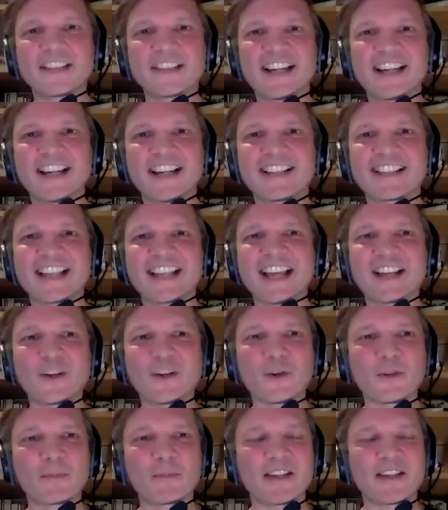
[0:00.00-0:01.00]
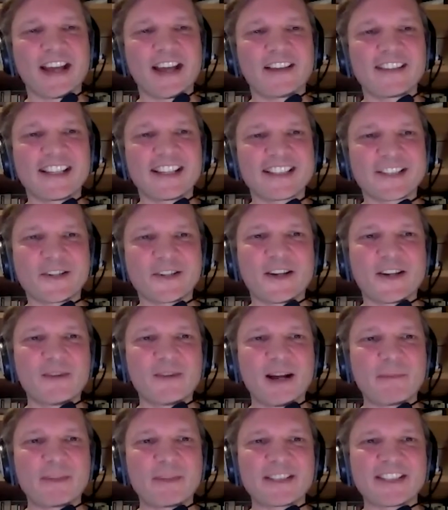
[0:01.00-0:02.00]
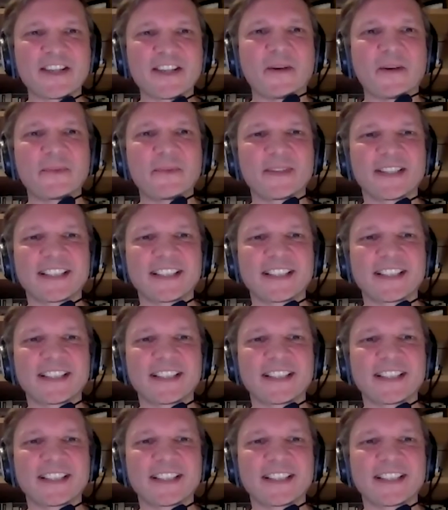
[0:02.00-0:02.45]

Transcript: yeah, it's getting on a bit now. Let's try and wrap this up.